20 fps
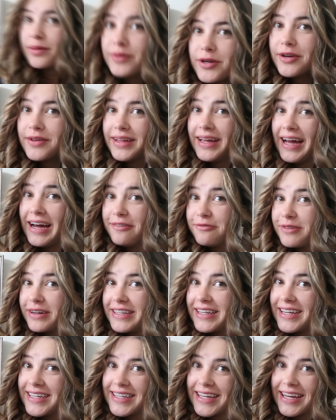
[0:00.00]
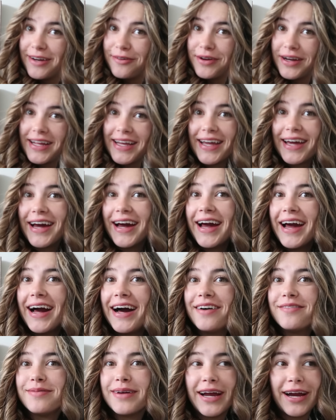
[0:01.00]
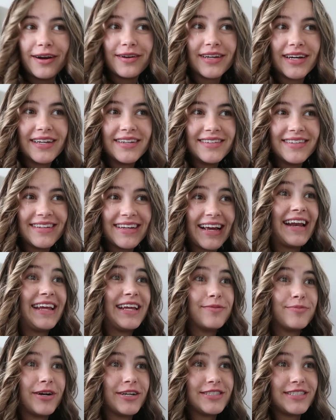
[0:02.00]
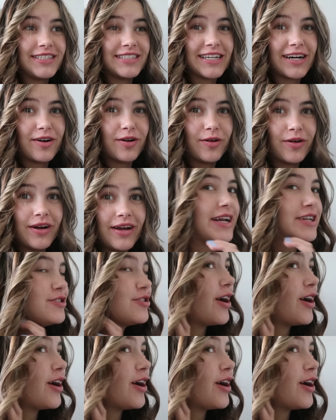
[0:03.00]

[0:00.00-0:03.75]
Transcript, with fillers: I'm currently halfway done getting ready. I have my hair done. I need to brush these out, but I